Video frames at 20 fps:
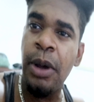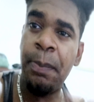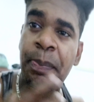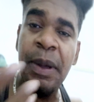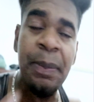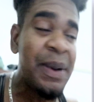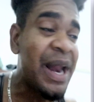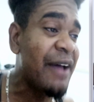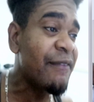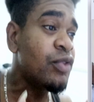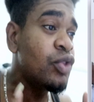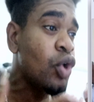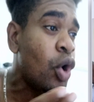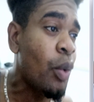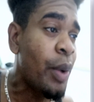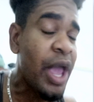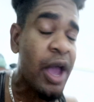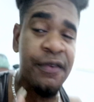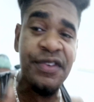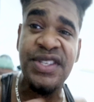But people have
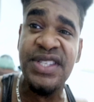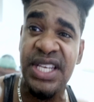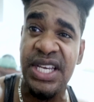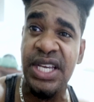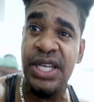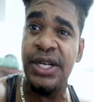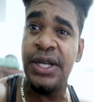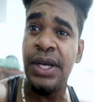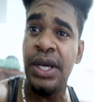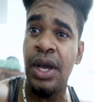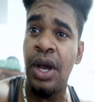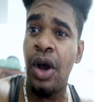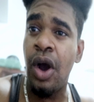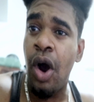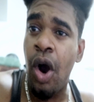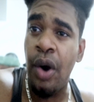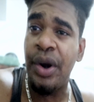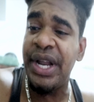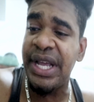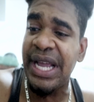no way of seeing
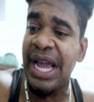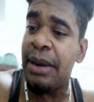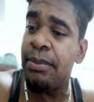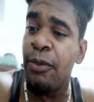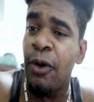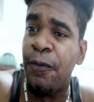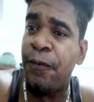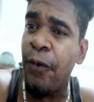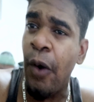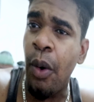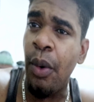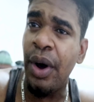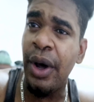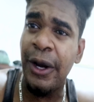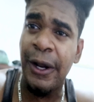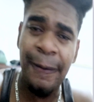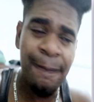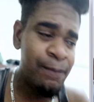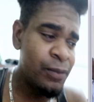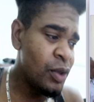how they can move
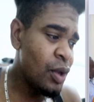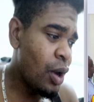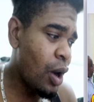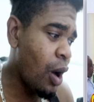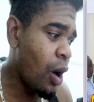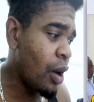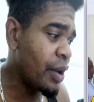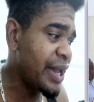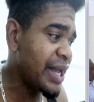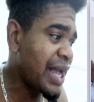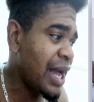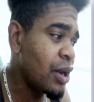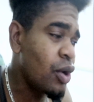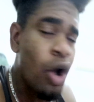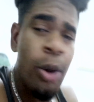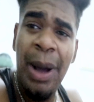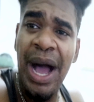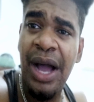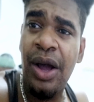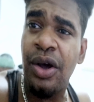forward or how they can
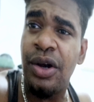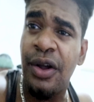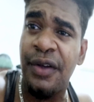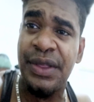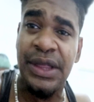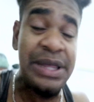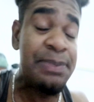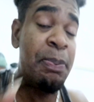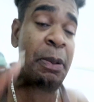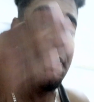go back or not.